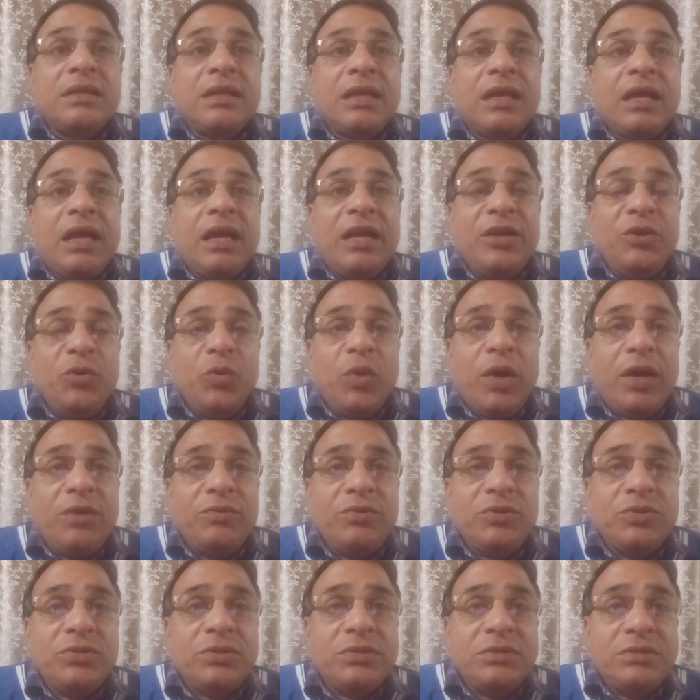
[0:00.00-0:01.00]
and you have
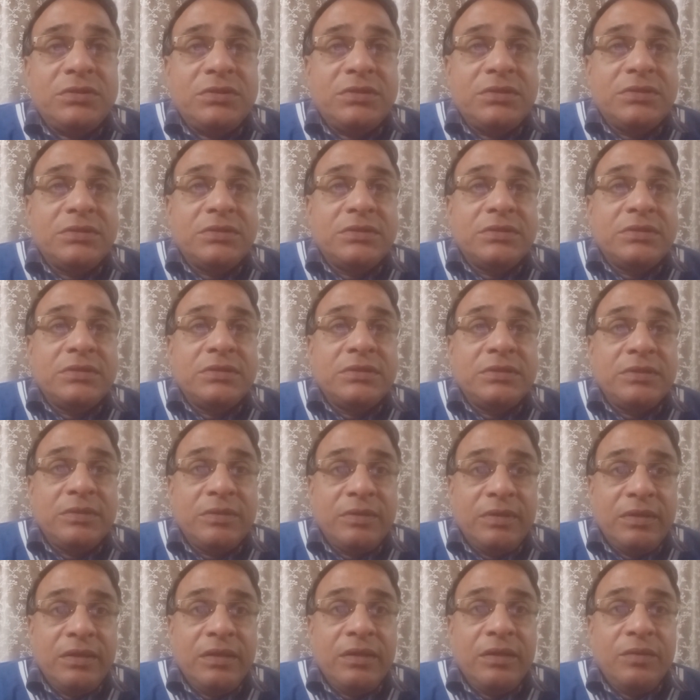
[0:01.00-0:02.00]
to
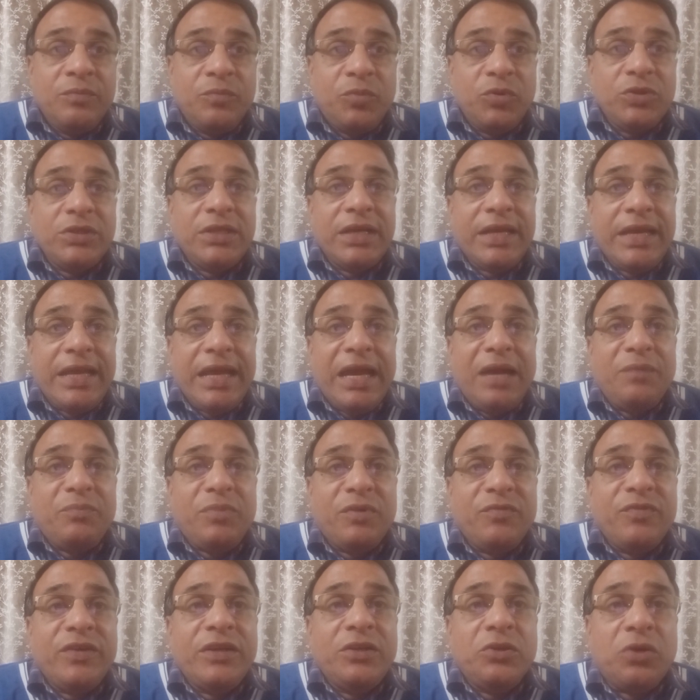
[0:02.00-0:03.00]
put the cap
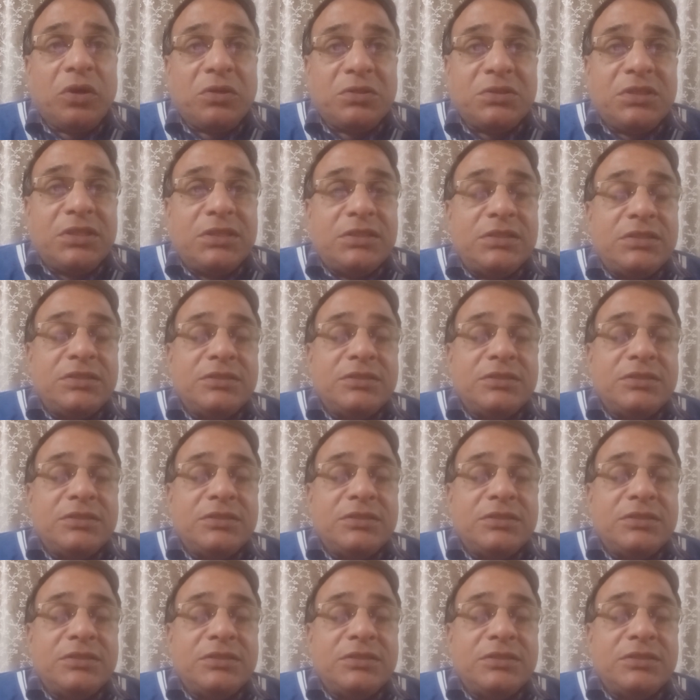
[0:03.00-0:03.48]
of a doctor.